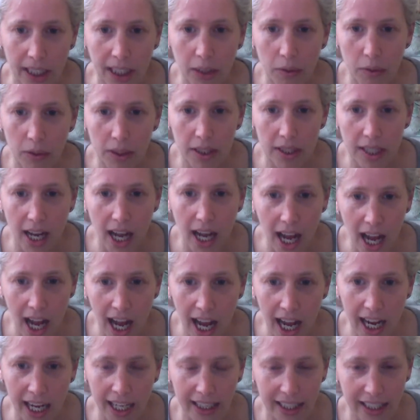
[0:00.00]
He was
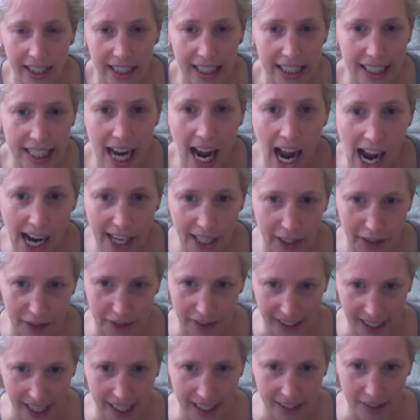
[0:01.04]
high the entire
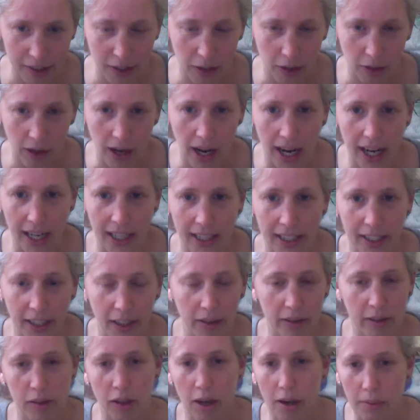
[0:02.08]
night. So
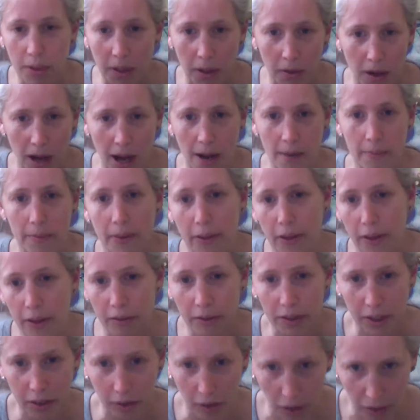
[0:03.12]
I saw him go up, thought it
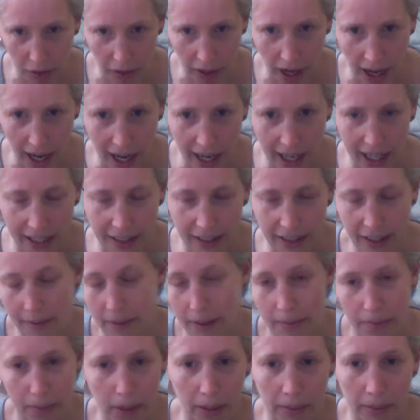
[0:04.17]
was a growth high. I
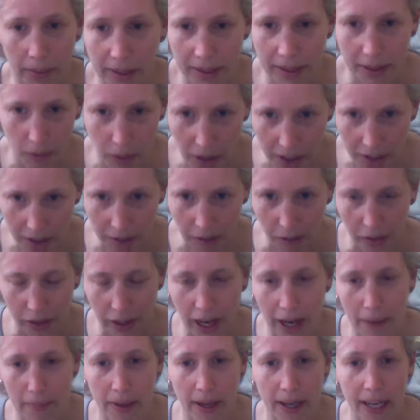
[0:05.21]
mean, it probably still was a growth
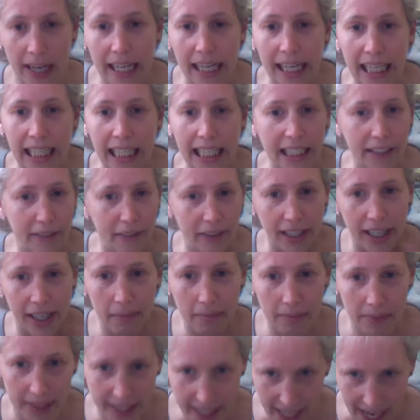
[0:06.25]
high, but he never
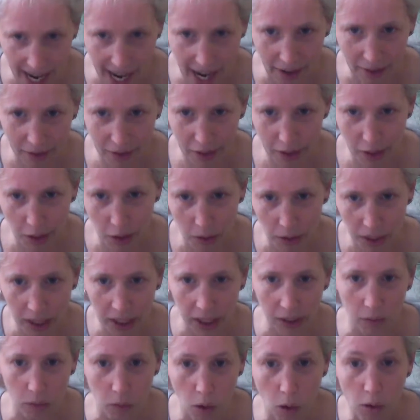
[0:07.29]
came down. So
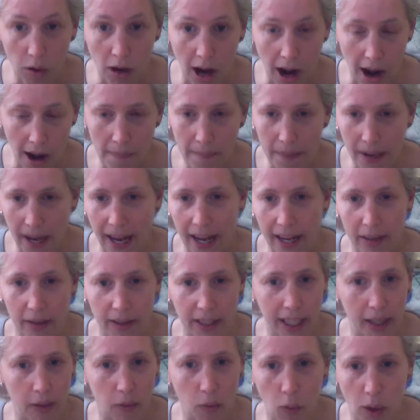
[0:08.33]
he woke up at
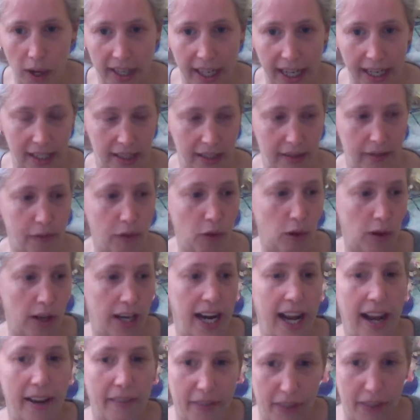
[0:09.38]
like 194.
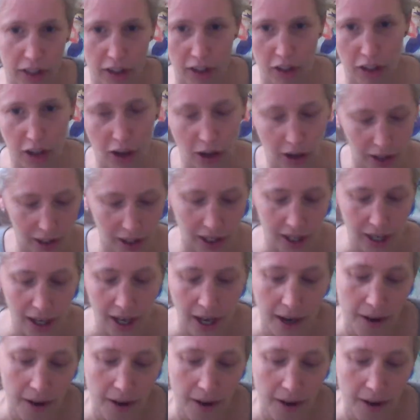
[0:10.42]
I have the chart.